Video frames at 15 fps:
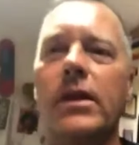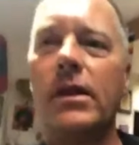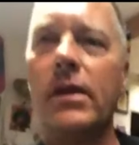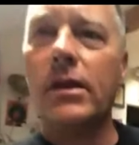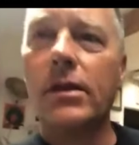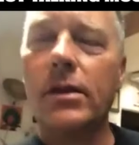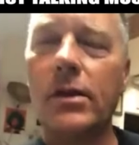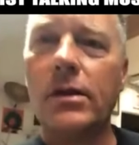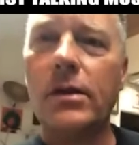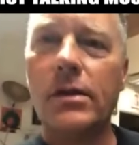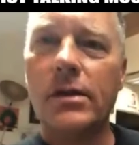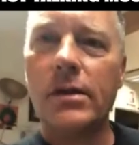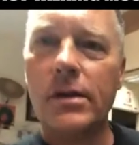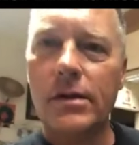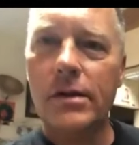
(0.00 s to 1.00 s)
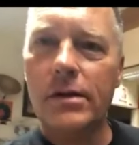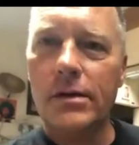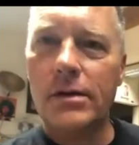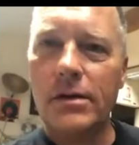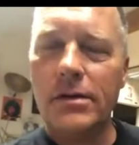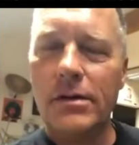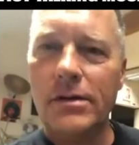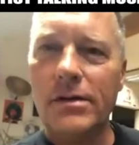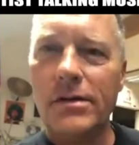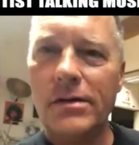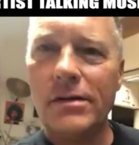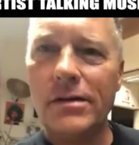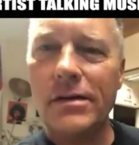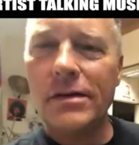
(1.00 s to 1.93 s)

Big up Tizer ID all